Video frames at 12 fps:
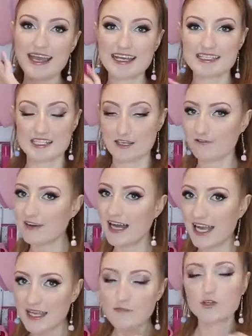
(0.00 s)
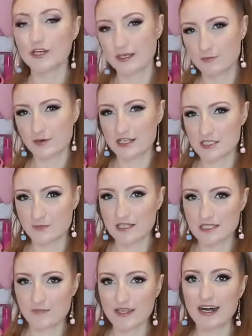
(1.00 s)
And if I am not impressed by
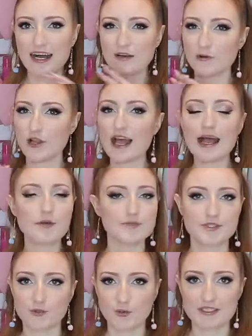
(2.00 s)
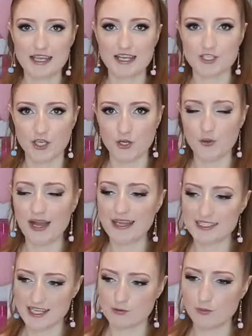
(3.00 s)
something, I will absolutely say so.
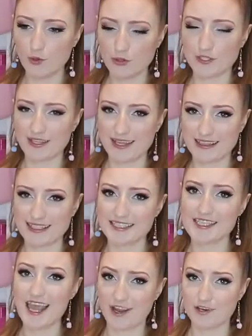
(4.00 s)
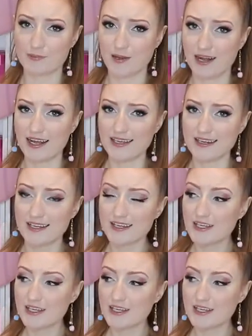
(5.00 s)
And I will more than likely tear it apart.